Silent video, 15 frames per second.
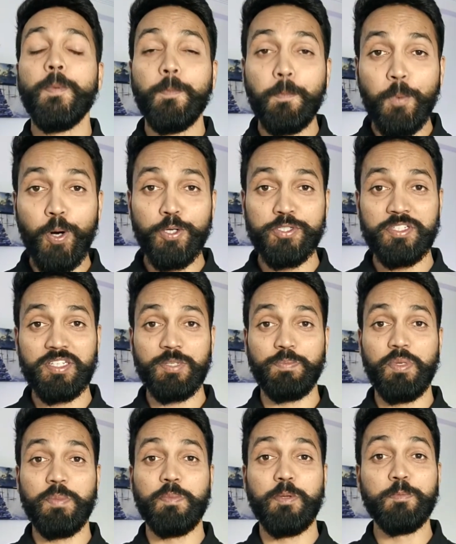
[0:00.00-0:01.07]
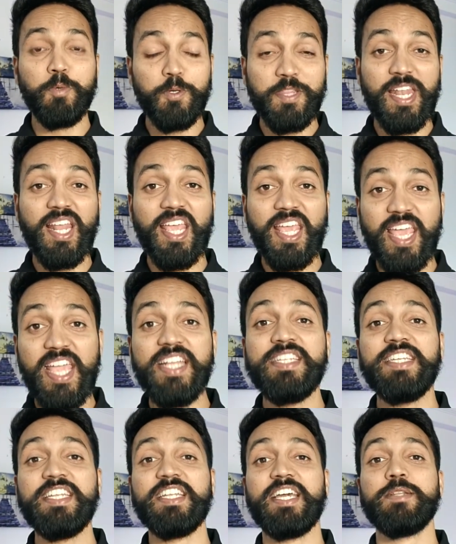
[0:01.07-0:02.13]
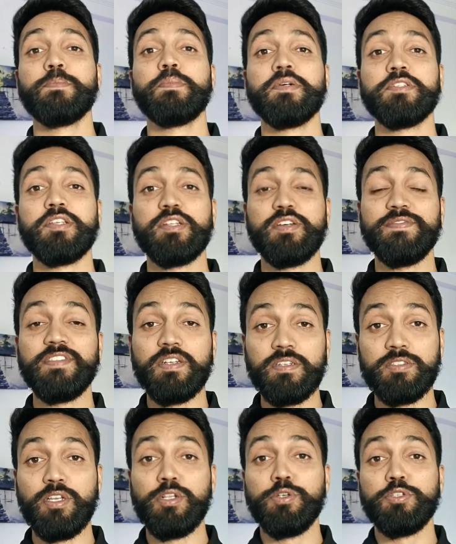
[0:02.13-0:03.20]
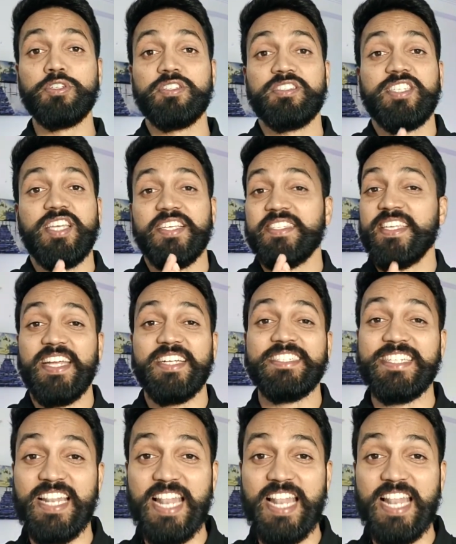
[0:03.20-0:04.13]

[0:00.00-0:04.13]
most of the people, more than 89% of the resolutions just get